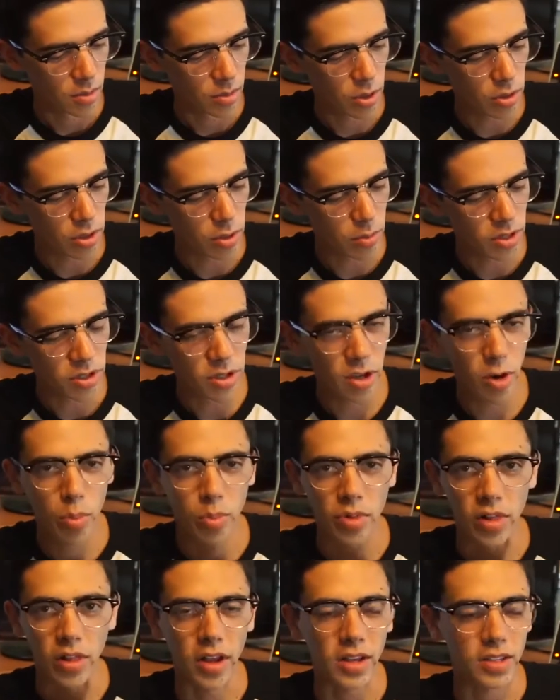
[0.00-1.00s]
Pokemon Go
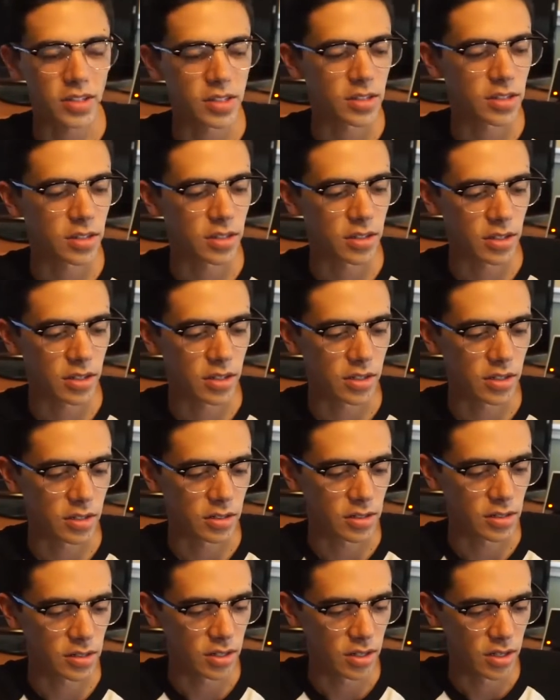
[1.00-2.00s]
Plus
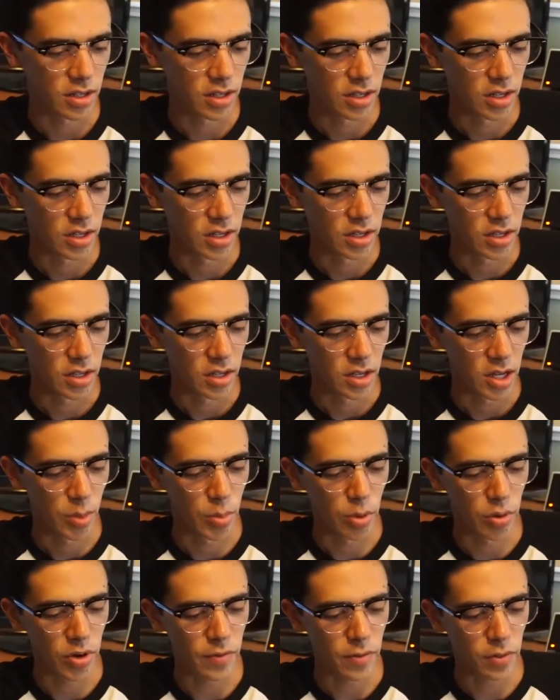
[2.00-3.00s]
is a
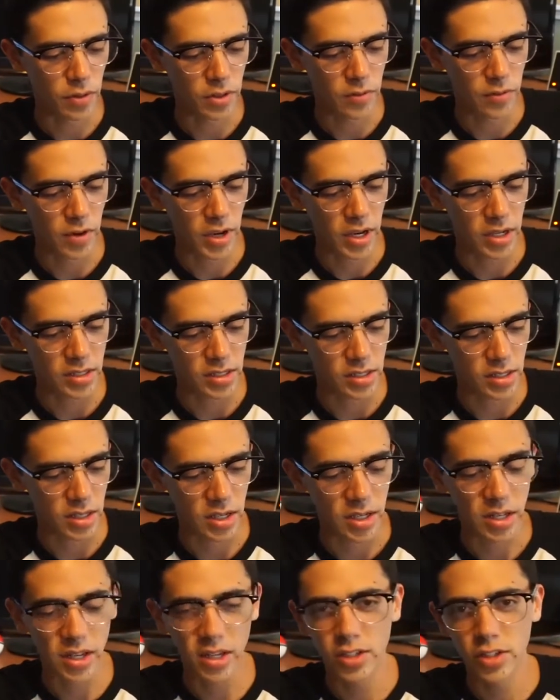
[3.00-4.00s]
peripheral device.
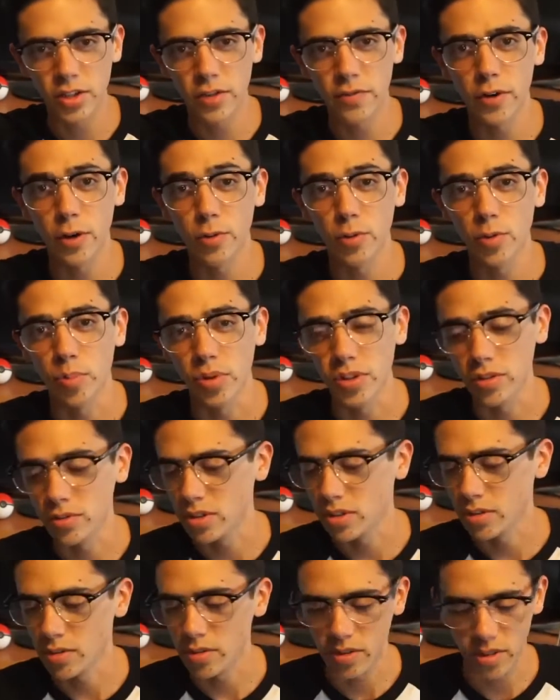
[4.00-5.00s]
It connects to your phone with
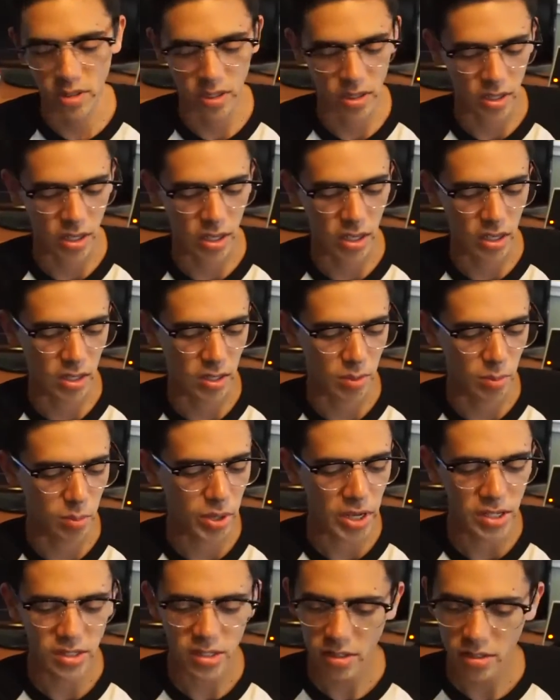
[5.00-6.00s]
Bluetooth, and
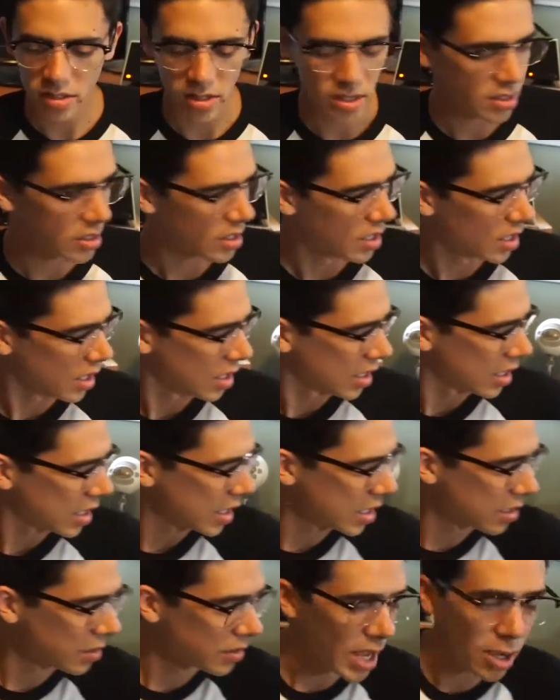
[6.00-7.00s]
basically
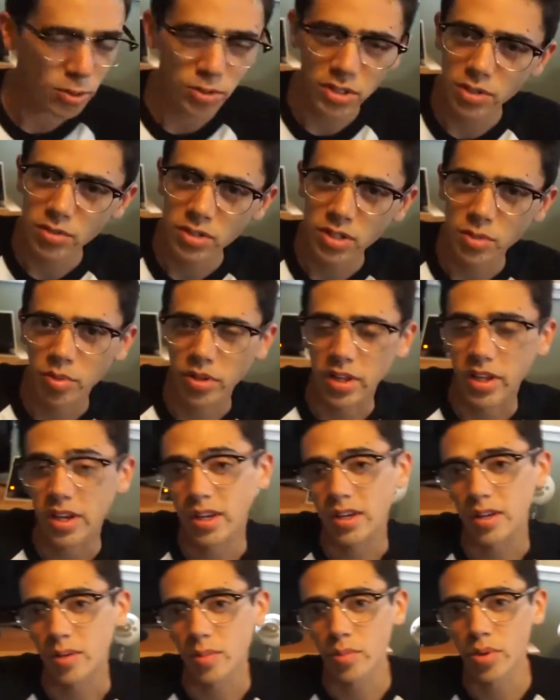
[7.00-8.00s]
it allows you to
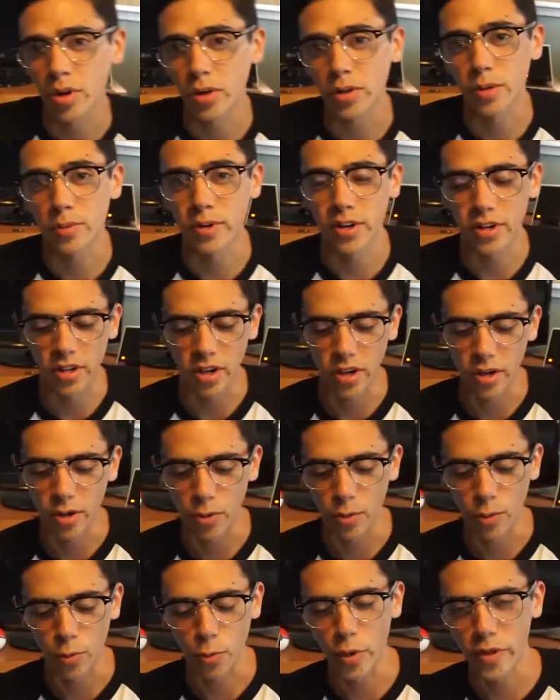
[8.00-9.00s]
play Pokemon
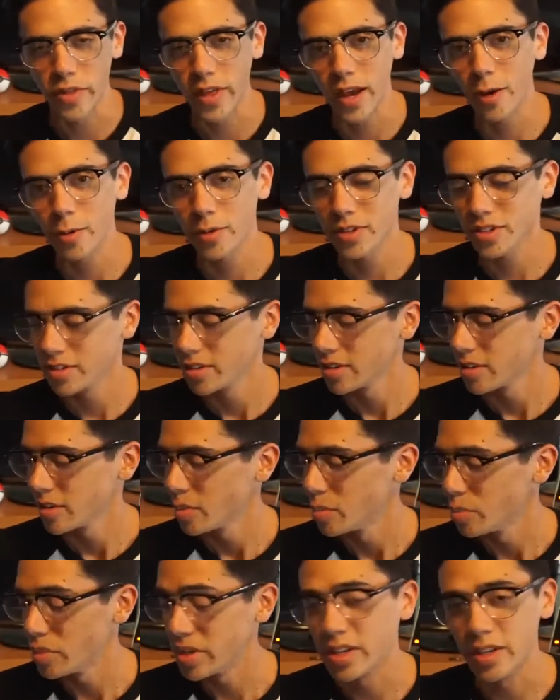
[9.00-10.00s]
Go without
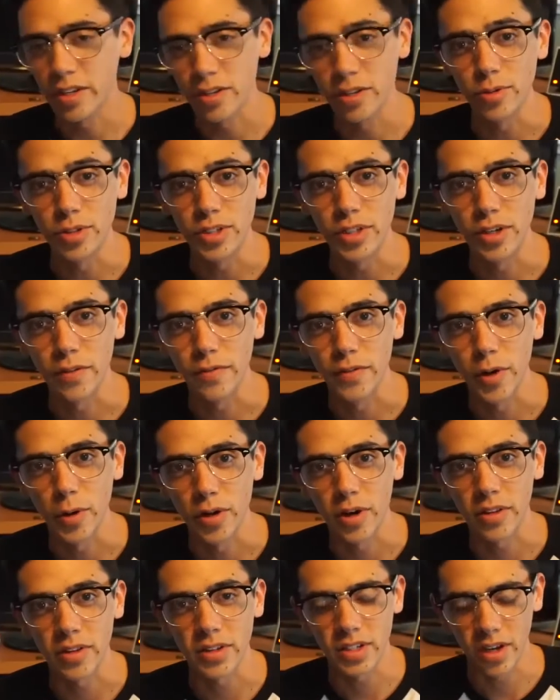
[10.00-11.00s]
being glued to your
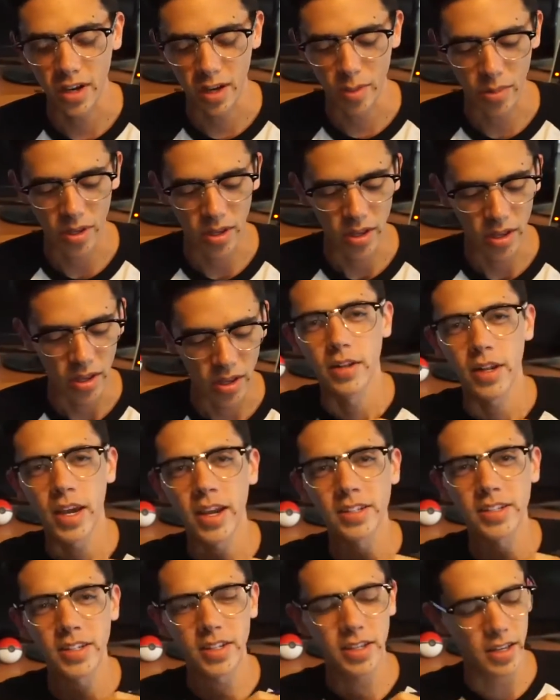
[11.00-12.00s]
phone all the time.
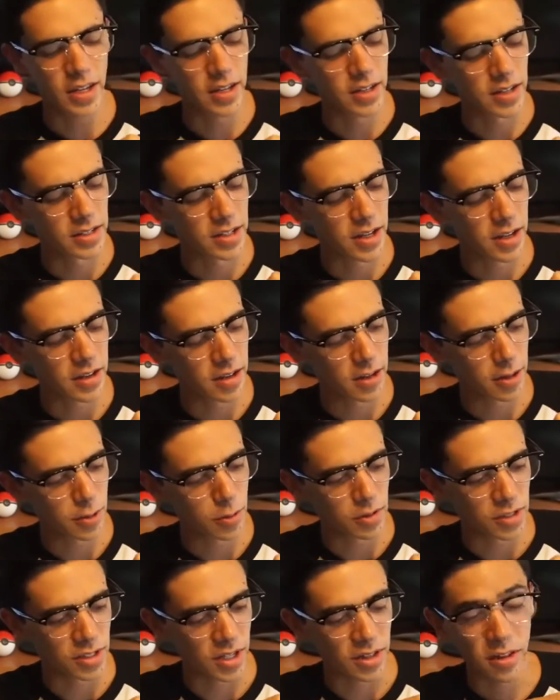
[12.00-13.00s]
Niantic and
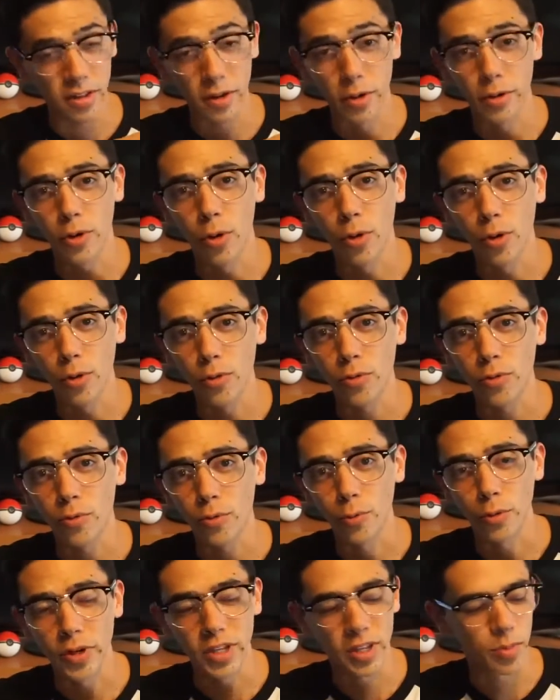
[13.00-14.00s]
Nintendo said that their goal
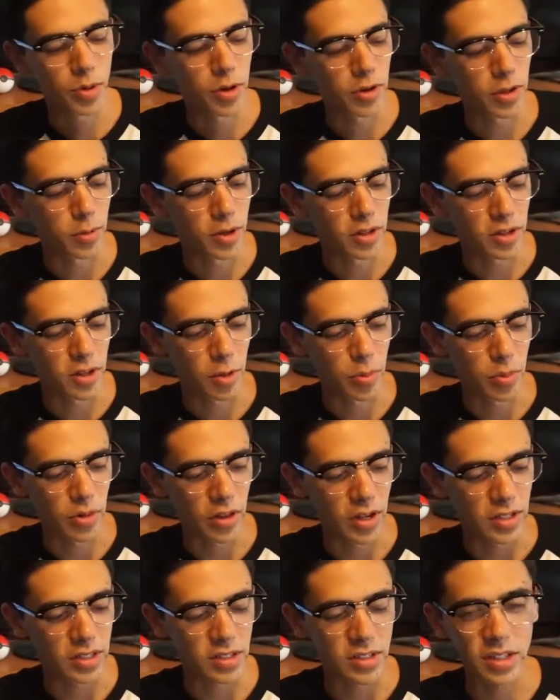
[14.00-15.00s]
with Pokemon Go
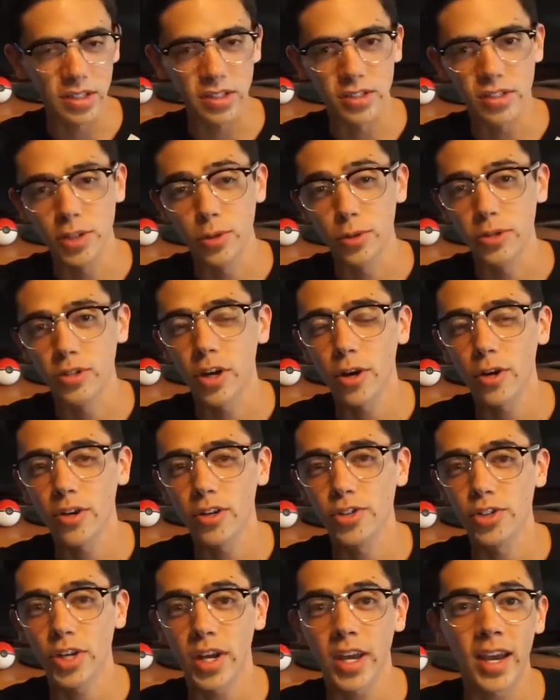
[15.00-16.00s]
Plus is to
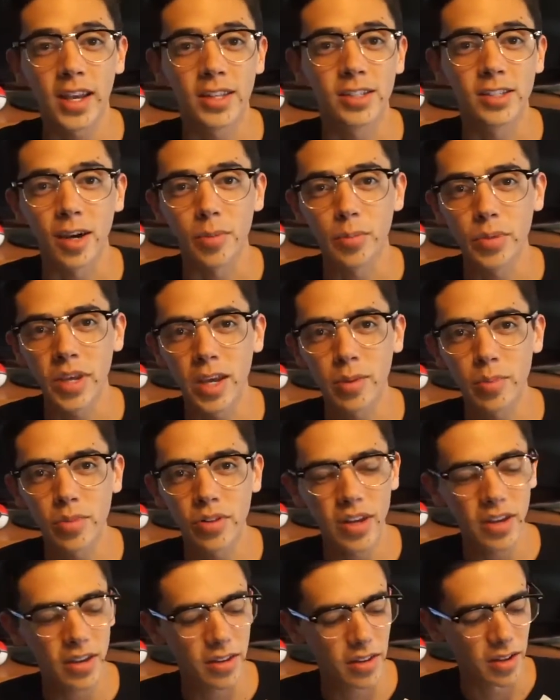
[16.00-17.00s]
encourage heads-up
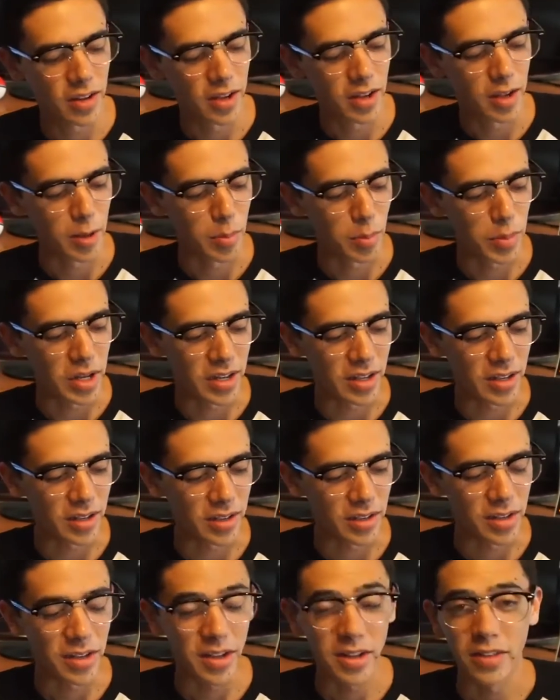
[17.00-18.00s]
gameplay,
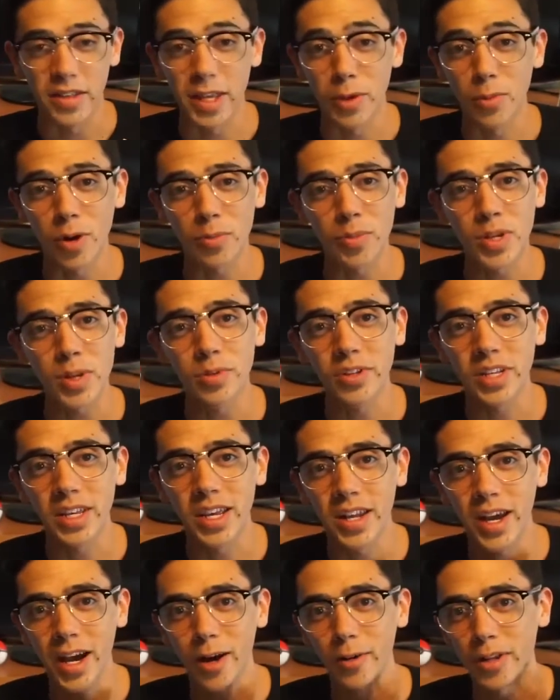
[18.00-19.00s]
meaning they want people to
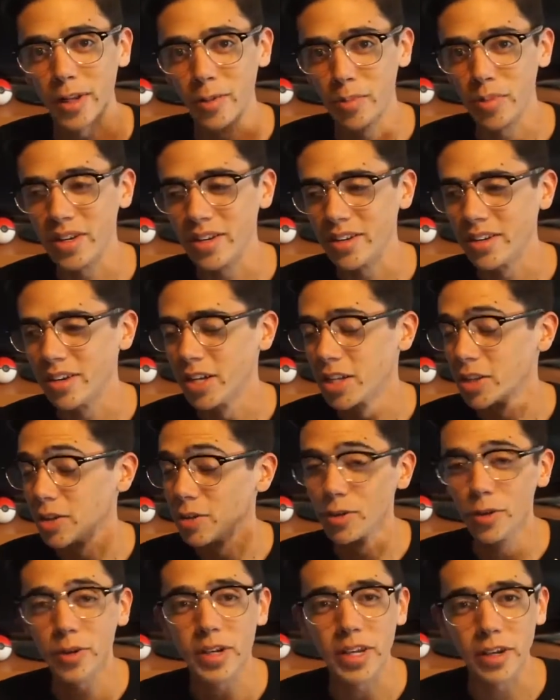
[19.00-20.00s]
get out and be
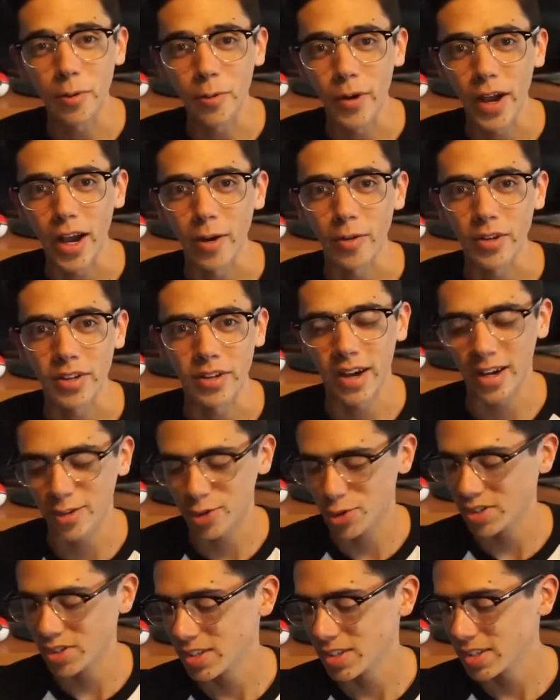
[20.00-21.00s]
looking around,
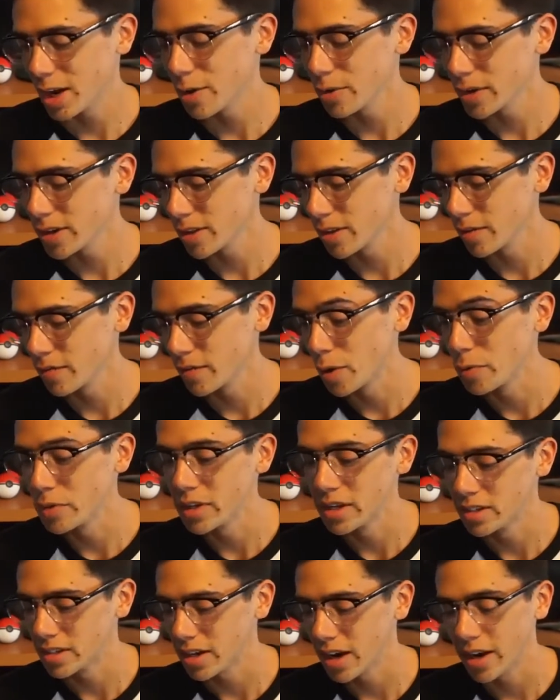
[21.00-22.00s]
not staring at their phone
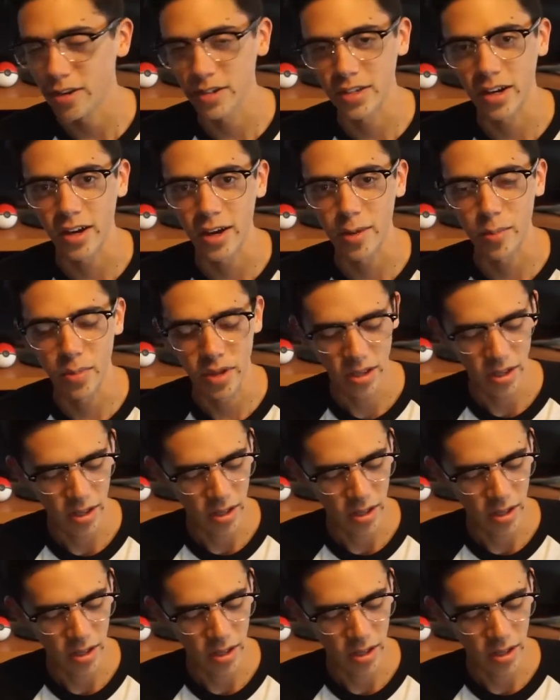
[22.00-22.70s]
the entire time.